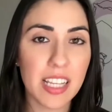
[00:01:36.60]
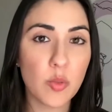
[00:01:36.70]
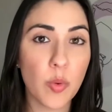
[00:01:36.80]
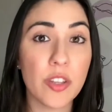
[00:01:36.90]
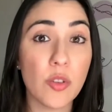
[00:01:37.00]
it's
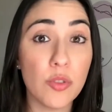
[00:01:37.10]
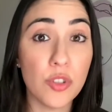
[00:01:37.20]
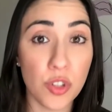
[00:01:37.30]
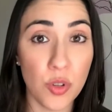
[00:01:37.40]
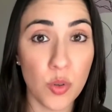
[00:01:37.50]
what you
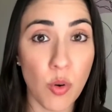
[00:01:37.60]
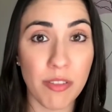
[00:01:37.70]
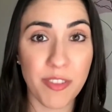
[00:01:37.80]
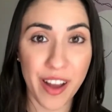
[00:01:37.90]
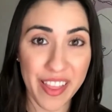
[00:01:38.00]
do
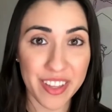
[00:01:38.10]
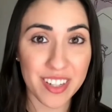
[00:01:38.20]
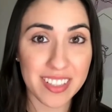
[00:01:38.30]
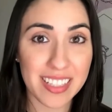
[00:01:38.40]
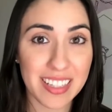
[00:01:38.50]
for
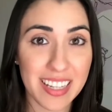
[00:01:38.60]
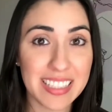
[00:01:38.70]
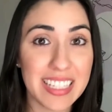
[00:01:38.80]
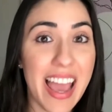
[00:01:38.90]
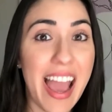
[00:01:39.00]
others. It's
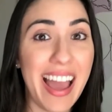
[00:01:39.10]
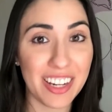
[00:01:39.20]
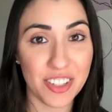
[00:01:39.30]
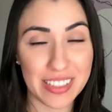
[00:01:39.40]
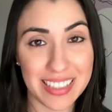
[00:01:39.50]
an
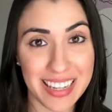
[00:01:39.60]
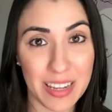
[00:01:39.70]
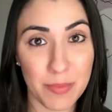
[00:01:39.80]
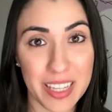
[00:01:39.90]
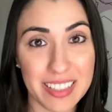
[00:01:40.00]
action
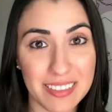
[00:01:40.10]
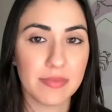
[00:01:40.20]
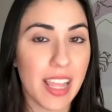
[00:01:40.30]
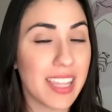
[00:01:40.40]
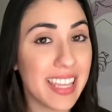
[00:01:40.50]
statement.
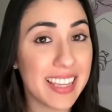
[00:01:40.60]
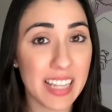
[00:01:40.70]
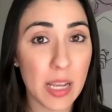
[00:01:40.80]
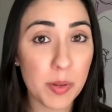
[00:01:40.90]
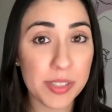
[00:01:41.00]
In the
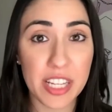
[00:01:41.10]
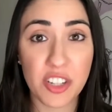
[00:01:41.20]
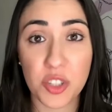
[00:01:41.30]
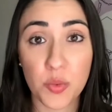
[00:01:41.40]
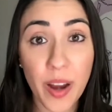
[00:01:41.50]
examples I
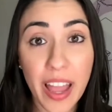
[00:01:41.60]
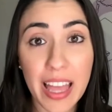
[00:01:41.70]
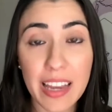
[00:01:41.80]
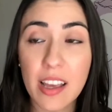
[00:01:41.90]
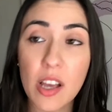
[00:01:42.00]
just
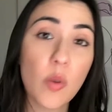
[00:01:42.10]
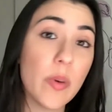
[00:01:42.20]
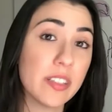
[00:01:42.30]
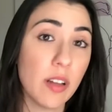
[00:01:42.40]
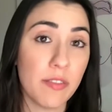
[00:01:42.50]
read, we
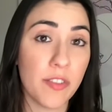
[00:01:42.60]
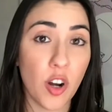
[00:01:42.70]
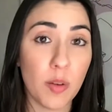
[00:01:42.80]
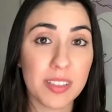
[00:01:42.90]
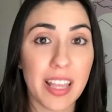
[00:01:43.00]
saw
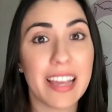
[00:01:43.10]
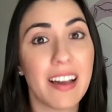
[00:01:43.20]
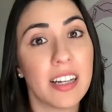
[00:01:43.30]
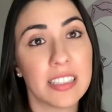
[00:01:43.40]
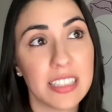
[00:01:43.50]
verbs like
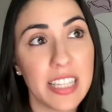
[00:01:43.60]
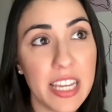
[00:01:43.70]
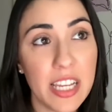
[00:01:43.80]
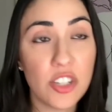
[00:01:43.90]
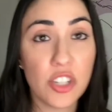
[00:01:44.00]

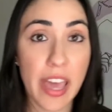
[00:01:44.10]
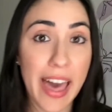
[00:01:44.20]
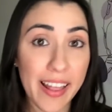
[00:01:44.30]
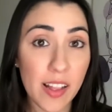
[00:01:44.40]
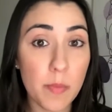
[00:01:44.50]
unleash,
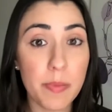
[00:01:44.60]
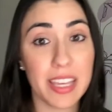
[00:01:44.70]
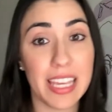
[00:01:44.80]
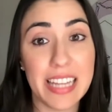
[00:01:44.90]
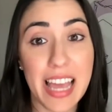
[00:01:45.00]
help,
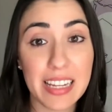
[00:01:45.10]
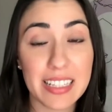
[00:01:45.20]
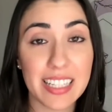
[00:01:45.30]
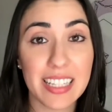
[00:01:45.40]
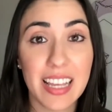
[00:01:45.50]

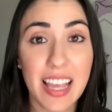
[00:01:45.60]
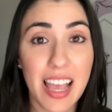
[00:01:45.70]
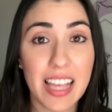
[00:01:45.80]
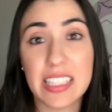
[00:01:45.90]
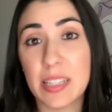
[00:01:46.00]
connect,
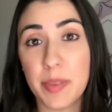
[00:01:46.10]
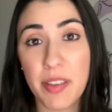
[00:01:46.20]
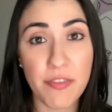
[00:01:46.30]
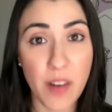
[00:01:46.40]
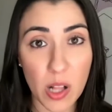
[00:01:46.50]
and simply
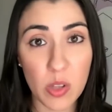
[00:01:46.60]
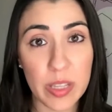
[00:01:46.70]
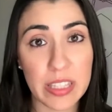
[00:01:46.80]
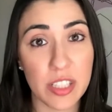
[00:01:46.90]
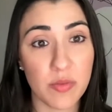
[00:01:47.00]

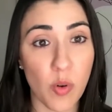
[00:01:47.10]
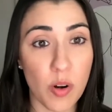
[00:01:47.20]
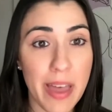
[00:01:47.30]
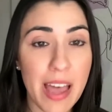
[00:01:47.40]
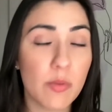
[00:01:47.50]
following this
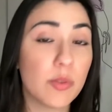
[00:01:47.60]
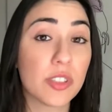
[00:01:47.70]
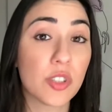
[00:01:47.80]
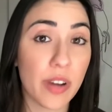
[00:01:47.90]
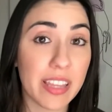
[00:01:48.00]
format will
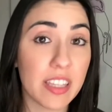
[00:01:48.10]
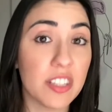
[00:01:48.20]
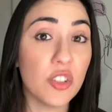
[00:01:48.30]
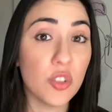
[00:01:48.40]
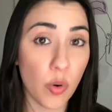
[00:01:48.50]

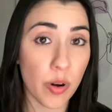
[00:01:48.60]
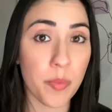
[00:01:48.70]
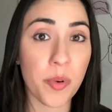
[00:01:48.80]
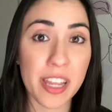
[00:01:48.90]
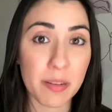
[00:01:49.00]
strengthen your
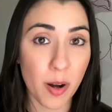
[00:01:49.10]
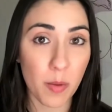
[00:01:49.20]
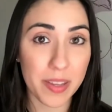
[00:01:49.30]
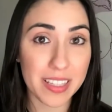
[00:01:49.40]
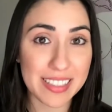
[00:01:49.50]
brand
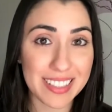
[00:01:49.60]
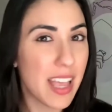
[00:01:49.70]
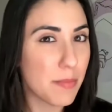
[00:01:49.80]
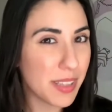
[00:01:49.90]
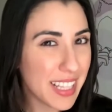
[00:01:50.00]
purpose.
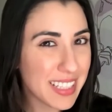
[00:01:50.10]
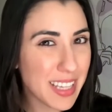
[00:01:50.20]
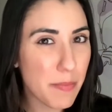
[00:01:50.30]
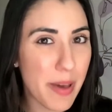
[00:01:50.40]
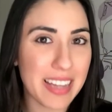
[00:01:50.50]
But let's
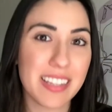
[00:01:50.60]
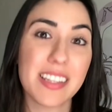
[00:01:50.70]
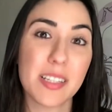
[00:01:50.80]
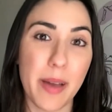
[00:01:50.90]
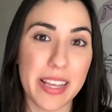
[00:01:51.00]
get back to the
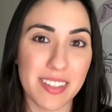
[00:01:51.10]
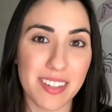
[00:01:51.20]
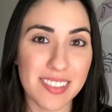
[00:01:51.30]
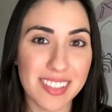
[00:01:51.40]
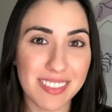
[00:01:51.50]
Spice
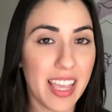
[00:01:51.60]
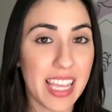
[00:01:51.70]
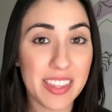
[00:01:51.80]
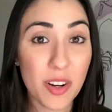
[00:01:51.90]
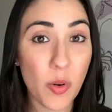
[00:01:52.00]
Girls.
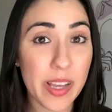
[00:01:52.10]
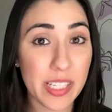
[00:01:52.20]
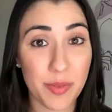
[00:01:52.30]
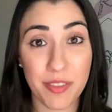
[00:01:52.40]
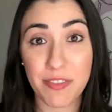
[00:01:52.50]
In their
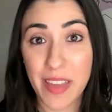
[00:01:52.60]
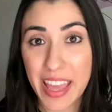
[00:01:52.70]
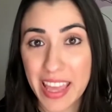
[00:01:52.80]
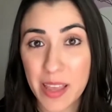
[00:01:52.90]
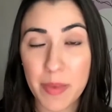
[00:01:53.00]
quest for
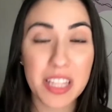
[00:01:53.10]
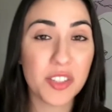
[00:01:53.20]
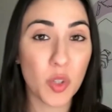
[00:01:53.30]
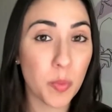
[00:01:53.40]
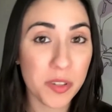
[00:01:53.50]
fame and
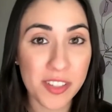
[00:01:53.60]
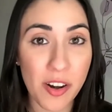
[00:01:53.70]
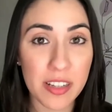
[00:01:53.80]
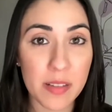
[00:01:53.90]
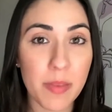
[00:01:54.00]

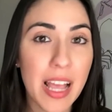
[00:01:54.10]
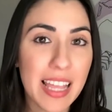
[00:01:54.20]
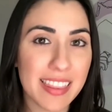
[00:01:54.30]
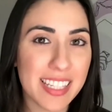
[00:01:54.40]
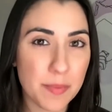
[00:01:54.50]
superstardom,
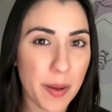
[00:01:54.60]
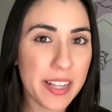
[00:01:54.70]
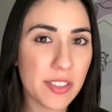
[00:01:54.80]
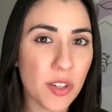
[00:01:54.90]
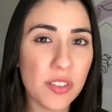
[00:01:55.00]
the
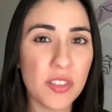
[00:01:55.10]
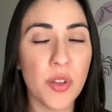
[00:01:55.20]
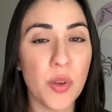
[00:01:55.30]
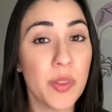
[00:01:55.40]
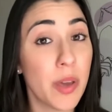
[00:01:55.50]
Spice Girls
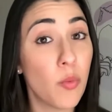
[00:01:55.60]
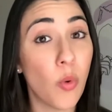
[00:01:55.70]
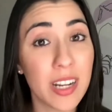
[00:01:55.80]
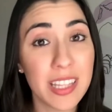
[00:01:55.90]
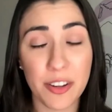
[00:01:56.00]
knew they
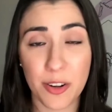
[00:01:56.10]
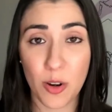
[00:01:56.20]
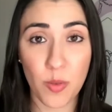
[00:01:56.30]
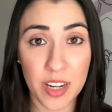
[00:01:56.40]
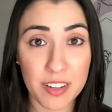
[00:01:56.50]
wanted their
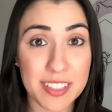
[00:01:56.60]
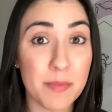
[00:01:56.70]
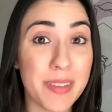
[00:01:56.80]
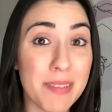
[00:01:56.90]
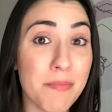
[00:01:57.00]
careers to
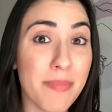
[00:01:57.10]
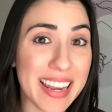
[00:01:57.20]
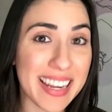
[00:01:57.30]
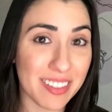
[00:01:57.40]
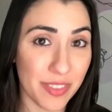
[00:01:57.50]
be
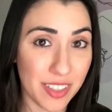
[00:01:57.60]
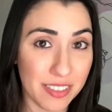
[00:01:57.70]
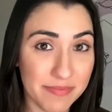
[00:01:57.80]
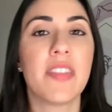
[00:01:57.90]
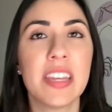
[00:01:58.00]

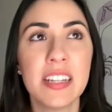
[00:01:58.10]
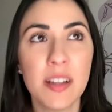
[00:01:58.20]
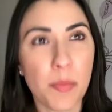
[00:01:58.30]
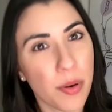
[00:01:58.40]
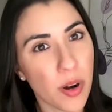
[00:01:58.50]
meaningful. They
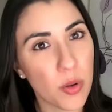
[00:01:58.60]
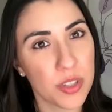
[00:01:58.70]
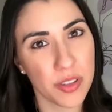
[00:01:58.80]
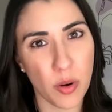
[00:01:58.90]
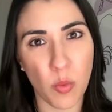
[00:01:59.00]
didn't
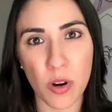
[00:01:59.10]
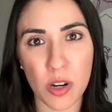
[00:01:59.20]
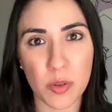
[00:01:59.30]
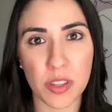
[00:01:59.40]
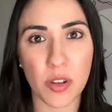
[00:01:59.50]
approach their work
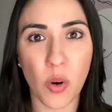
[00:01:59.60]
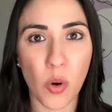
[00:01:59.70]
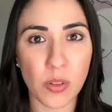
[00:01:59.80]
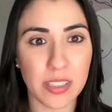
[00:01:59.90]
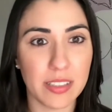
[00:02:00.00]
with the
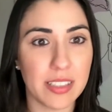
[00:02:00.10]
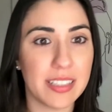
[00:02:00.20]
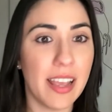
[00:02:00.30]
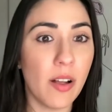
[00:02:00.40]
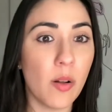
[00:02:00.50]
goal to
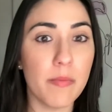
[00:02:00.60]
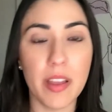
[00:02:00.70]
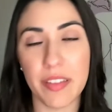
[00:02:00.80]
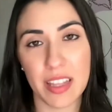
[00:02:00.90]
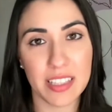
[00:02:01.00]
sell
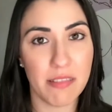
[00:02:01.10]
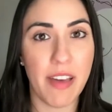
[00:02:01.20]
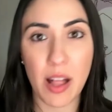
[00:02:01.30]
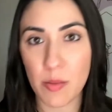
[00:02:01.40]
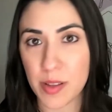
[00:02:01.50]
millions of
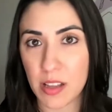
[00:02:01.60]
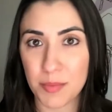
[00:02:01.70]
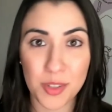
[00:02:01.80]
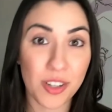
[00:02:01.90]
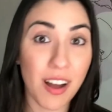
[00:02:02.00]

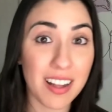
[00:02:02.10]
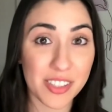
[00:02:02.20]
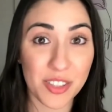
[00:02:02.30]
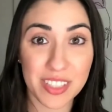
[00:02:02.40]
albums or concert